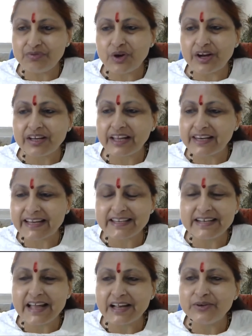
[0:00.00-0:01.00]
If you are
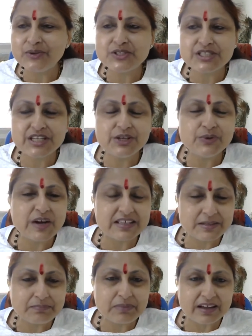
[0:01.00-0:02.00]
connected, I don't see you
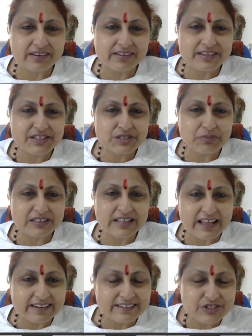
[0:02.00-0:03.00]
as a panelist,
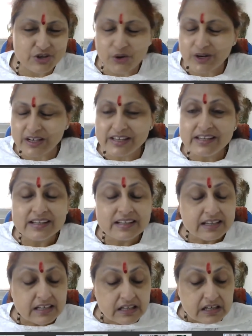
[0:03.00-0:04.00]
but then surely